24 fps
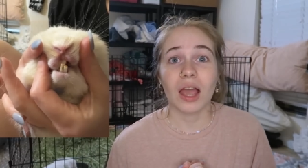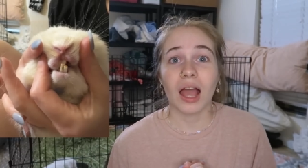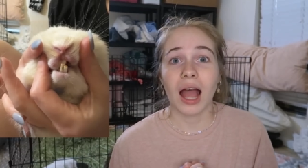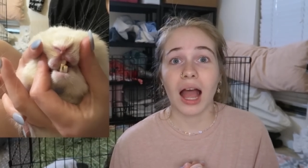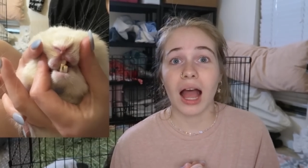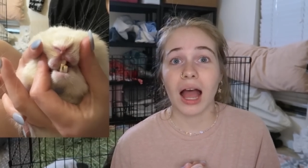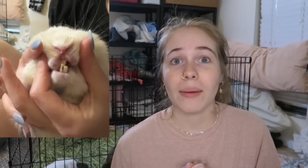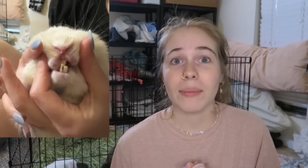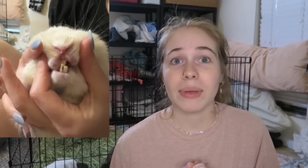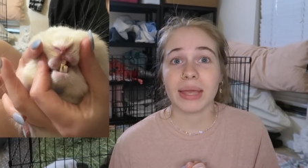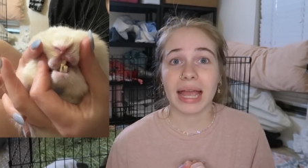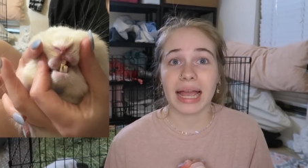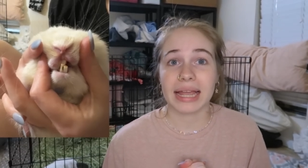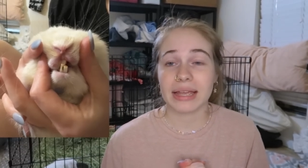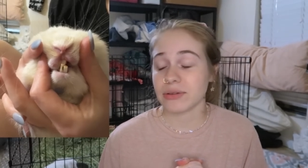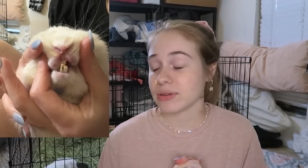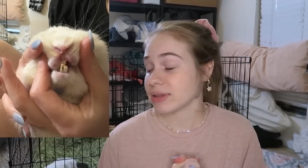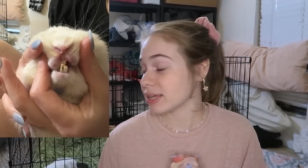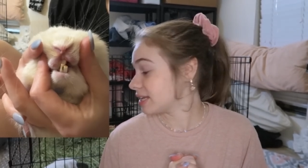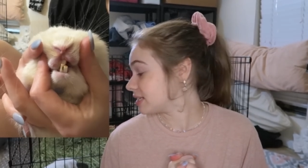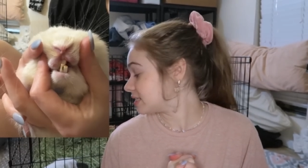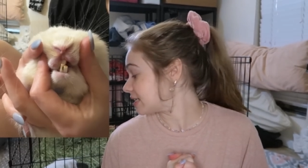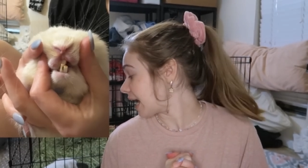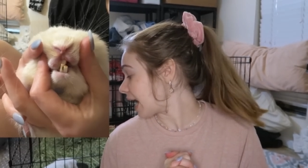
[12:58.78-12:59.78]
um, he's
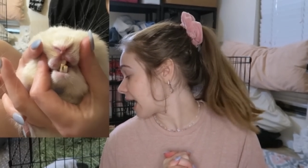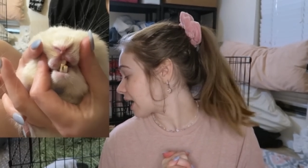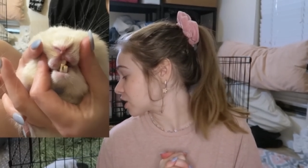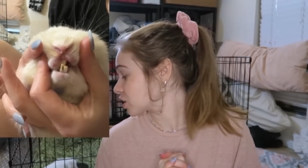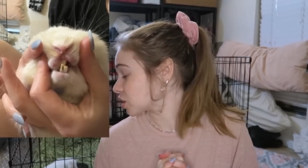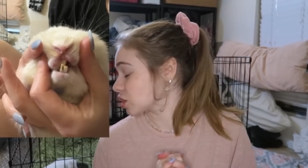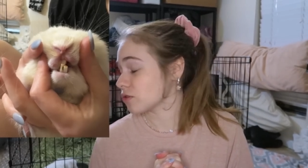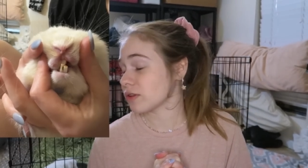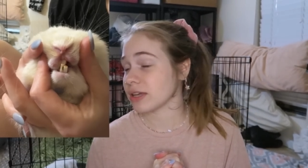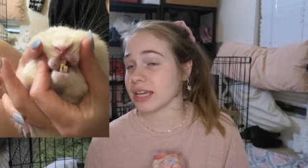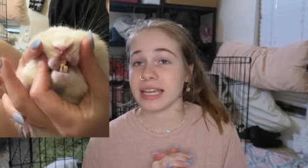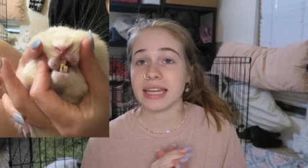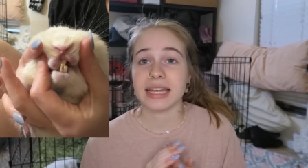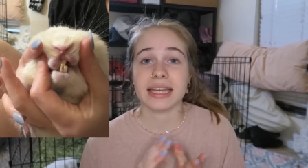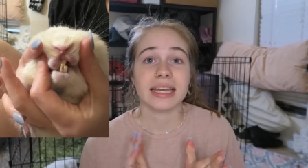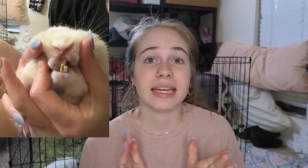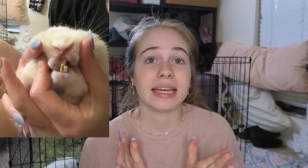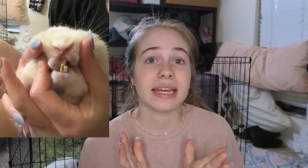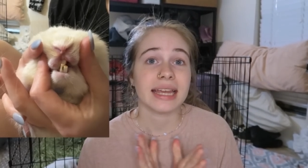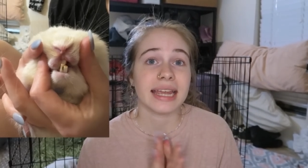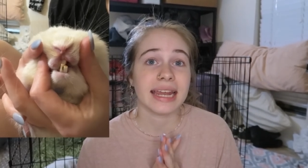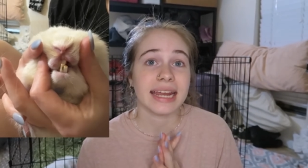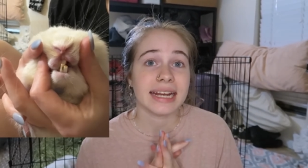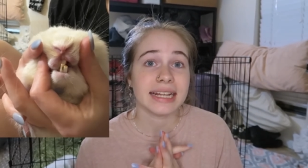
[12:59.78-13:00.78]
actually
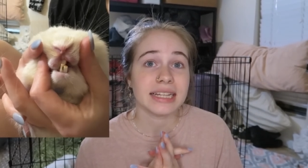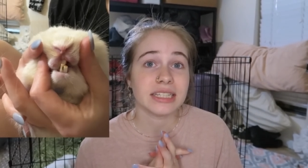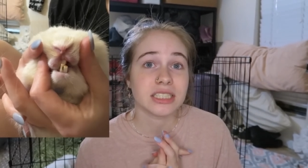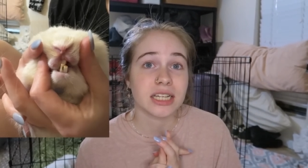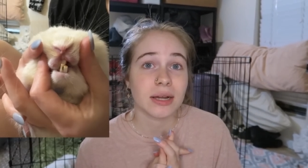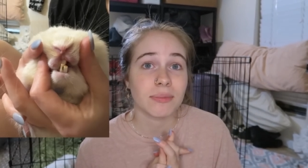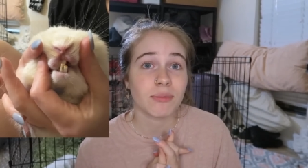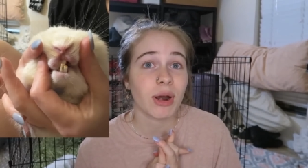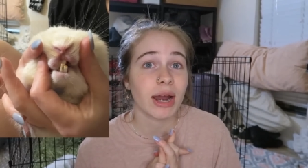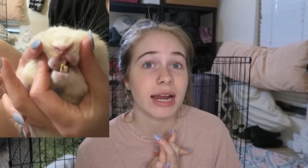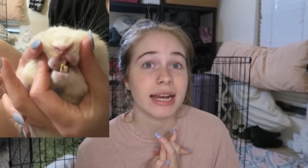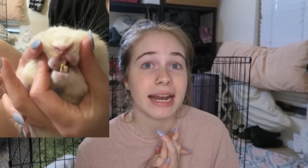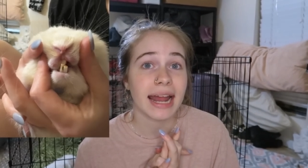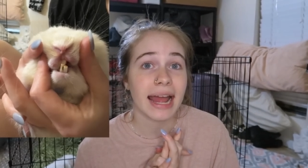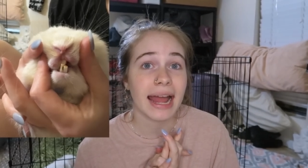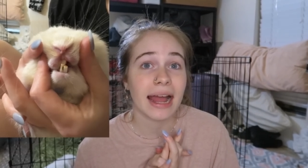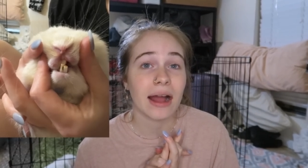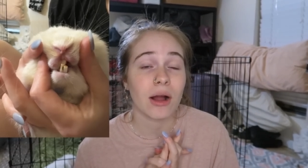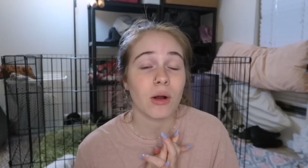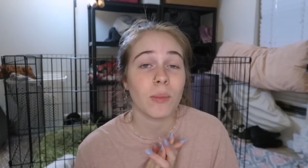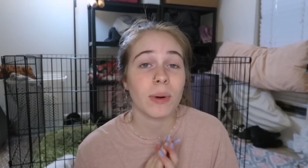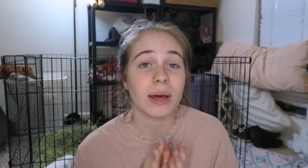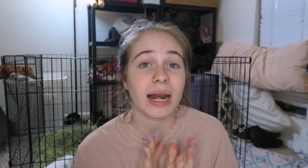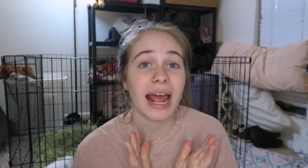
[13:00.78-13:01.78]
eating some right
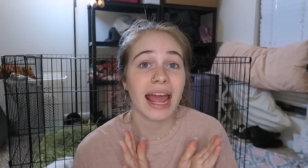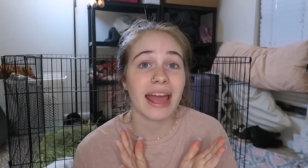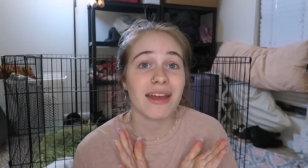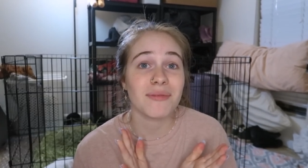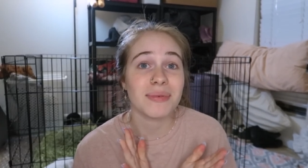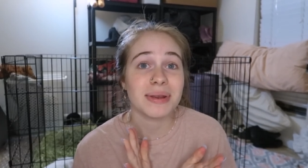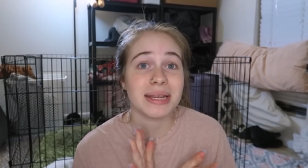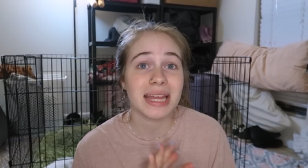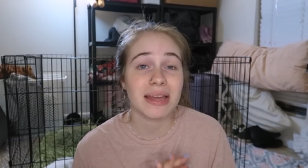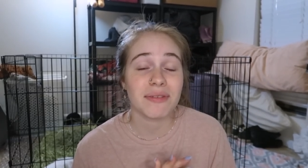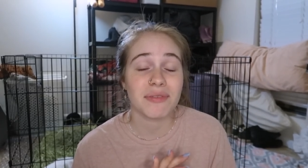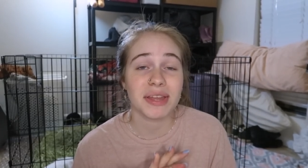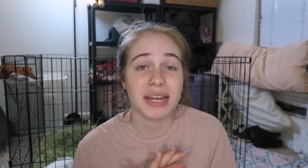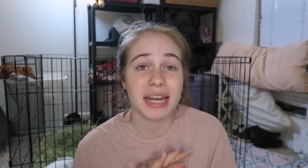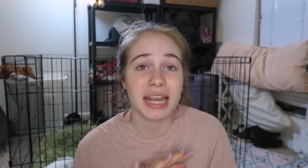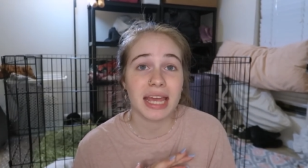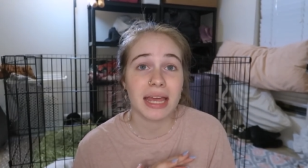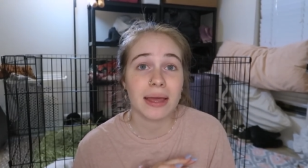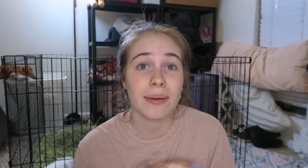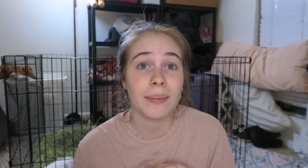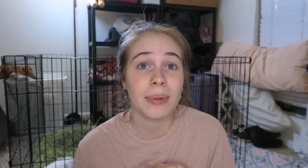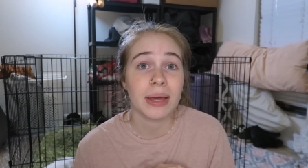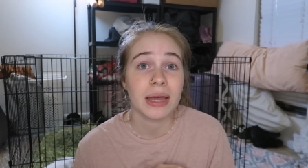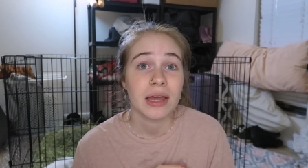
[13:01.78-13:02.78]
now, but I have been giving
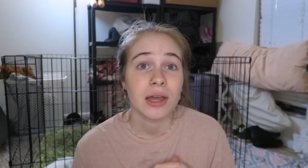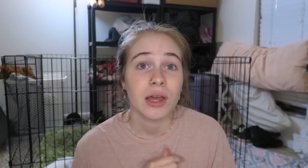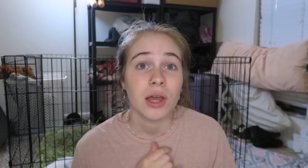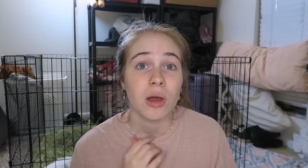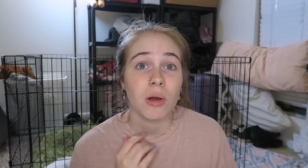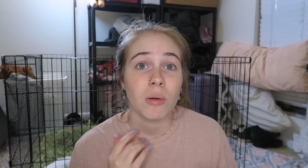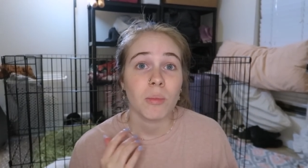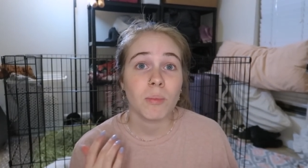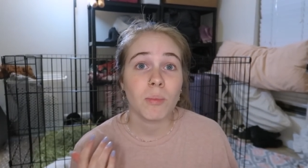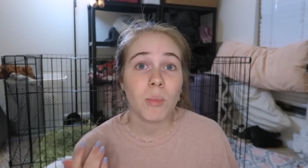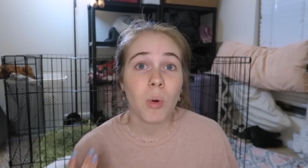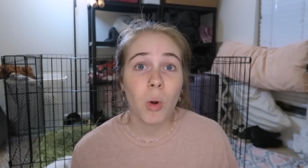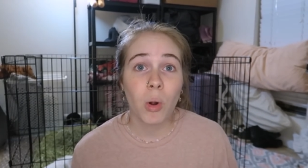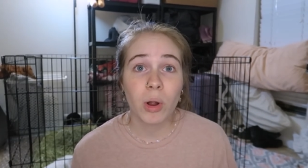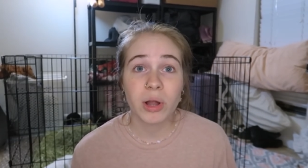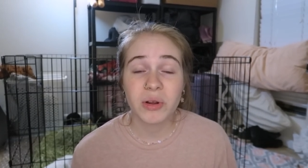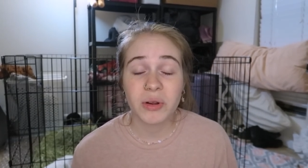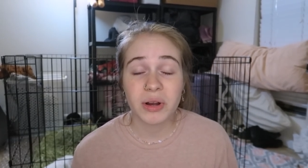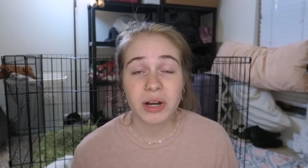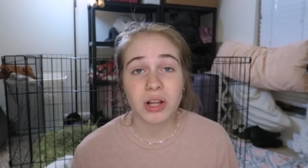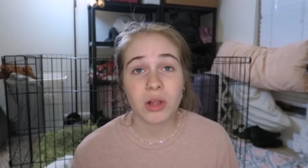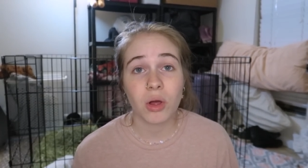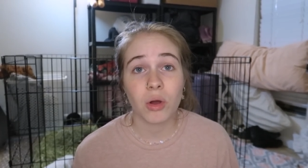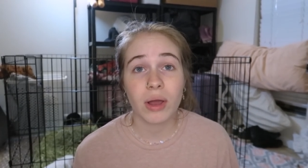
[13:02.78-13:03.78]
him more
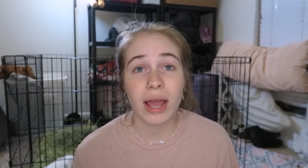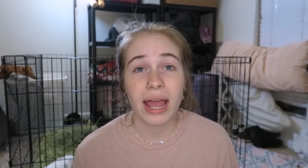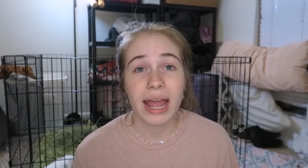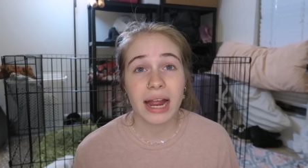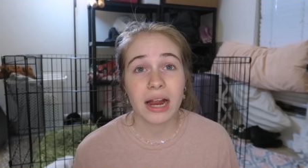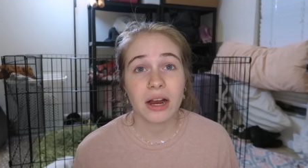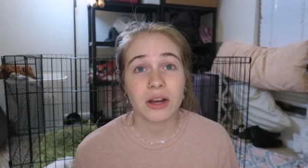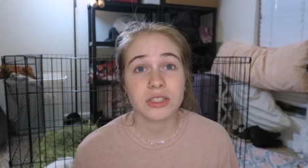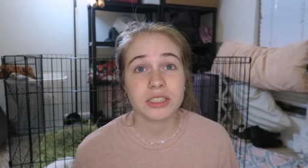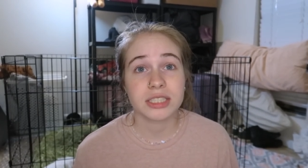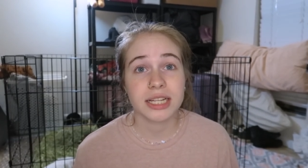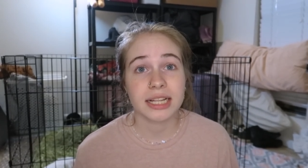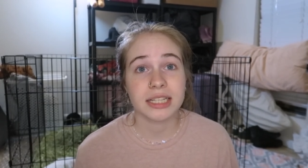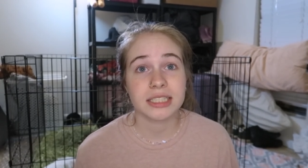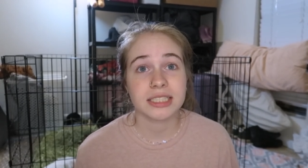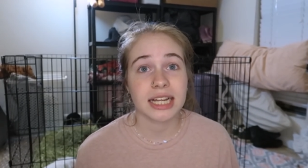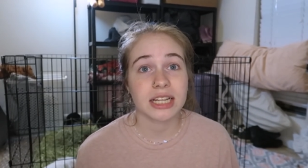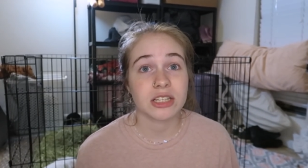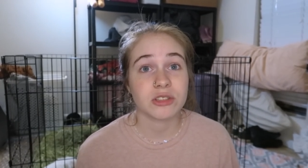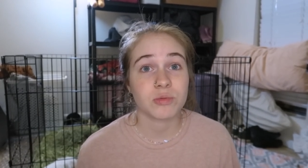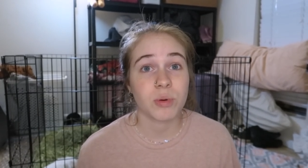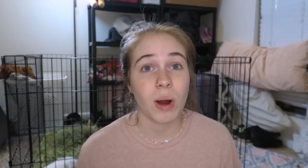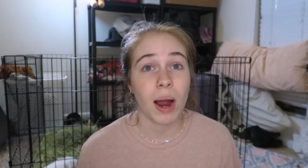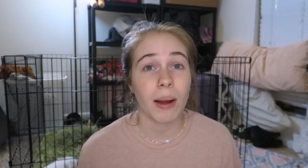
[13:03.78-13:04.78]
critical care since that's